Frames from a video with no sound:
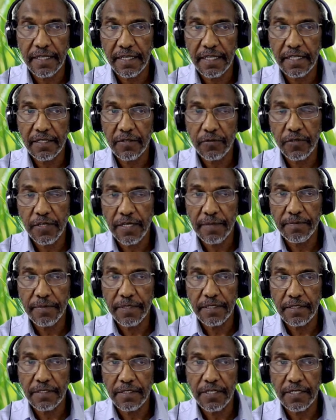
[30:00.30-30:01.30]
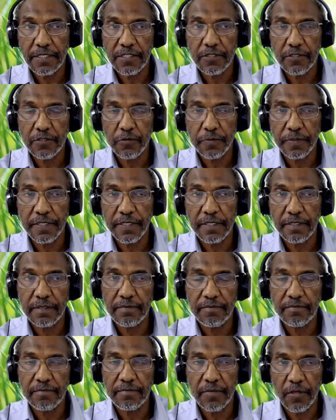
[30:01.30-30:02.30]
again would have been judged to be
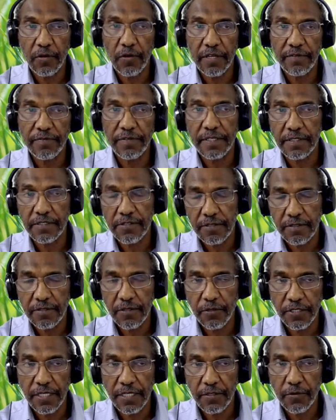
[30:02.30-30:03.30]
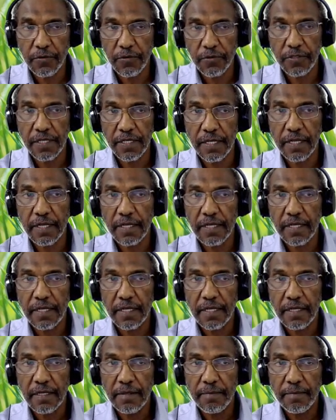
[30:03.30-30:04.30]
below average, quote unquote.
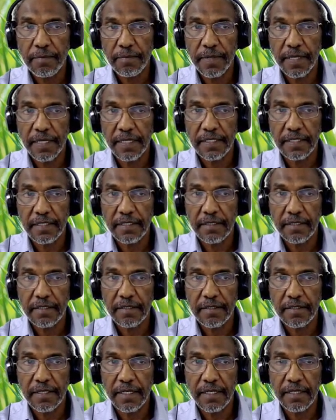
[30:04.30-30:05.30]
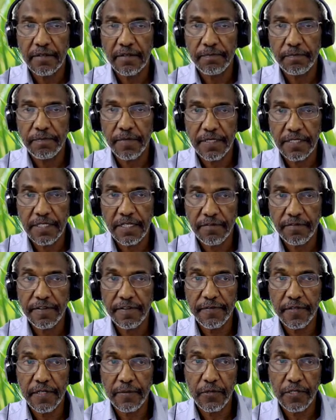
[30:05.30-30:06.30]
But their percent
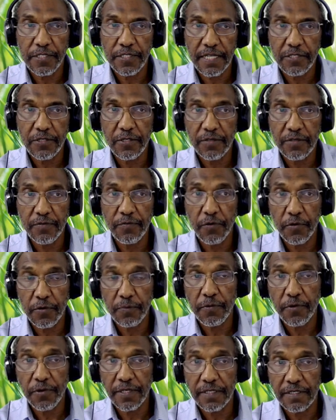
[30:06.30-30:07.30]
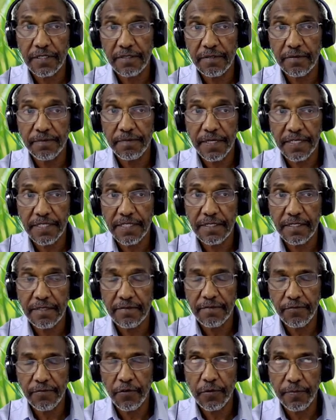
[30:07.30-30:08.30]
favorable is actually four point percent,
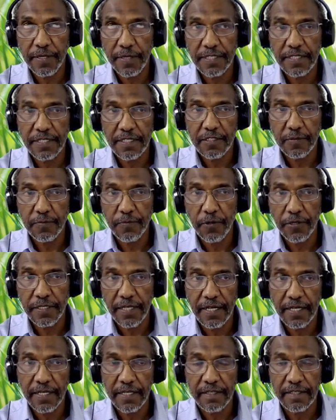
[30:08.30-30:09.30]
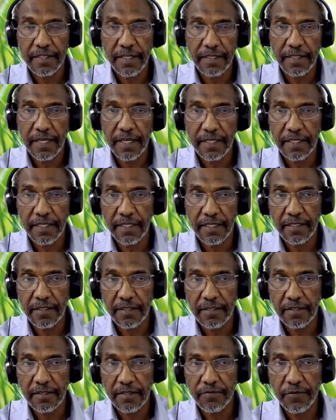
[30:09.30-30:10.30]
four percentage point higher than the
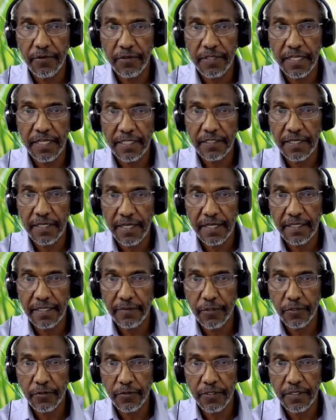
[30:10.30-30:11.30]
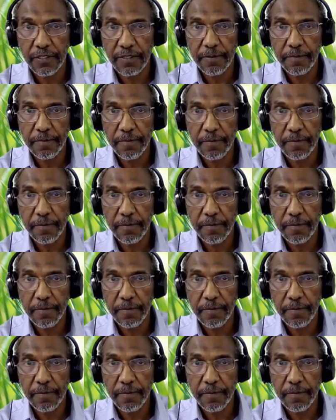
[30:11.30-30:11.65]
aggregate for that academic unit.